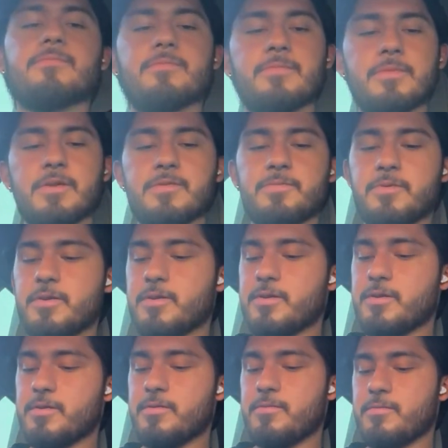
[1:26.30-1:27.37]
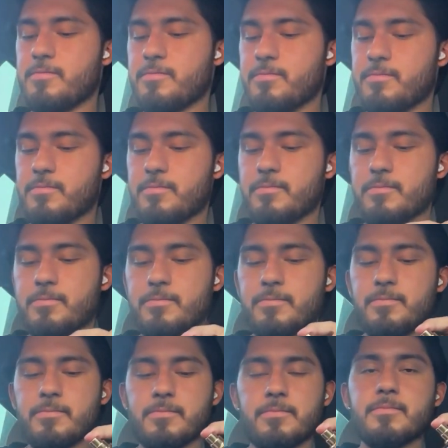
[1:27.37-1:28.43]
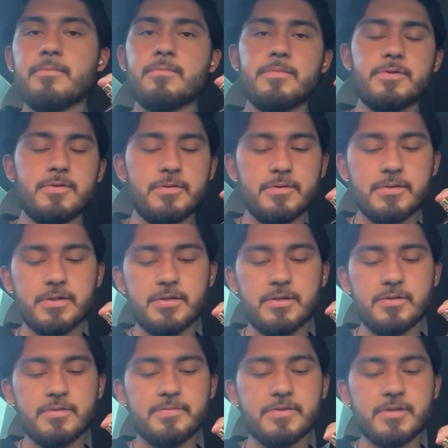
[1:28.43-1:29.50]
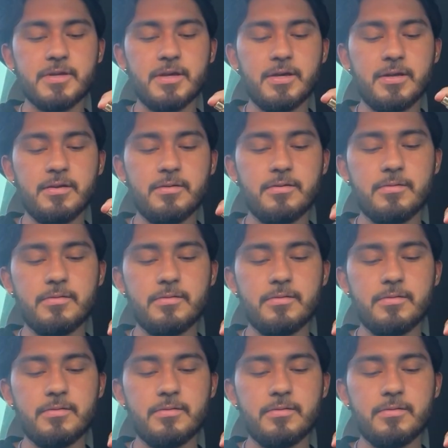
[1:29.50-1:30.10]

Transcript: That's pretty good. So let's get down some skin.